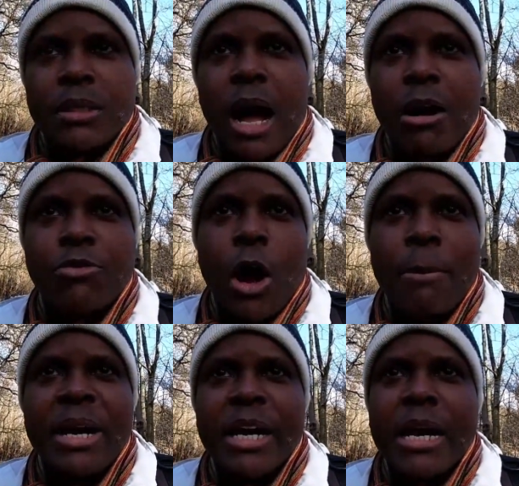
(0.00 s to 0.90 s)

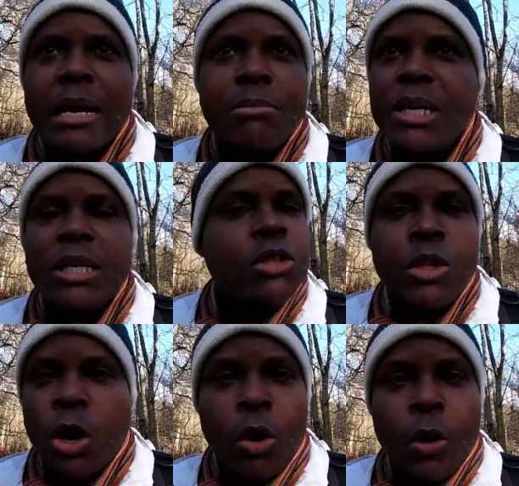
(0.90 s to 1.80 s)
Afro-American beat.
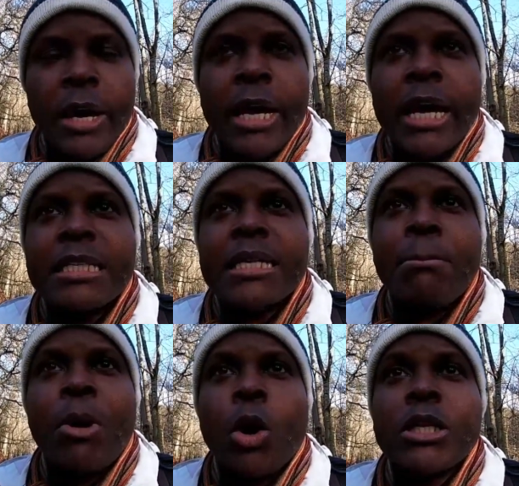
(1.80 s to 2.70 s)
No, it's
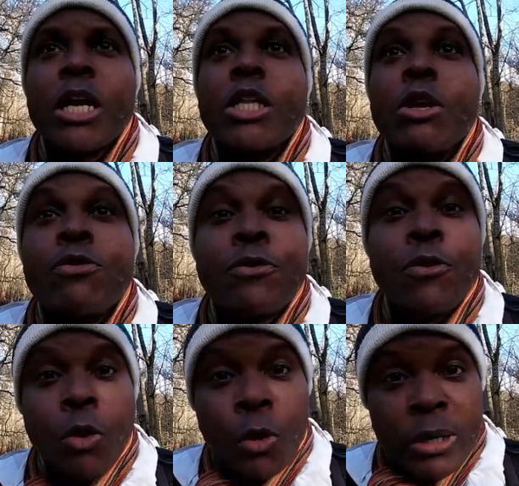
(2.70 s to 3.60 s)
about the
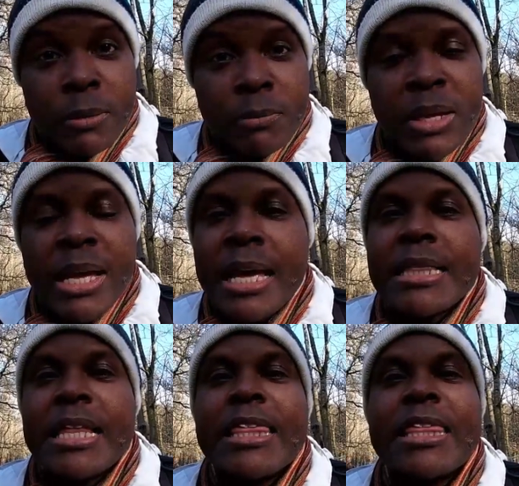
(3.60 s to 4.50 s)
food,
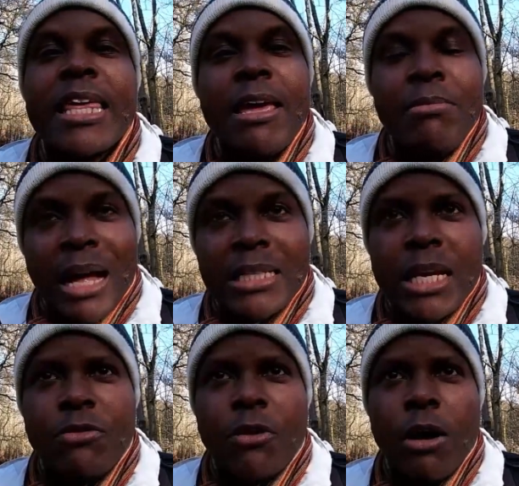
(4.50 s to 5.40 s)
the theme that
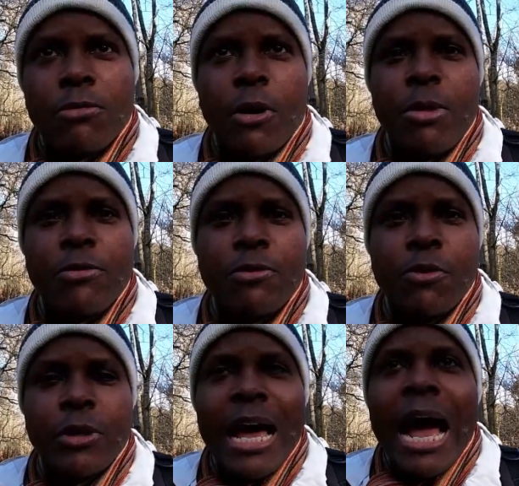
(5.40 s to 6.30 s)
evolved from the
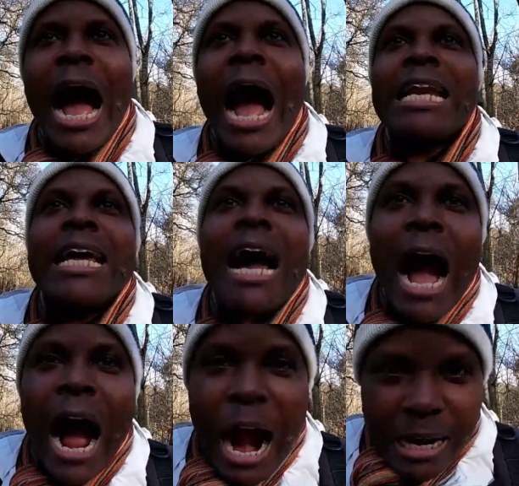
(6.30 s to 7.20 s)
food, and the
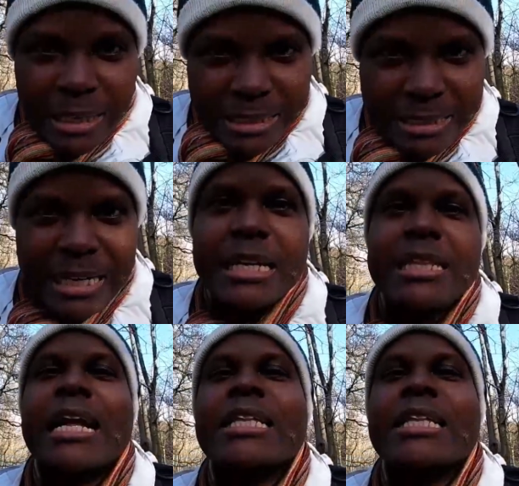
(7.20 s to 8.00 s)
art that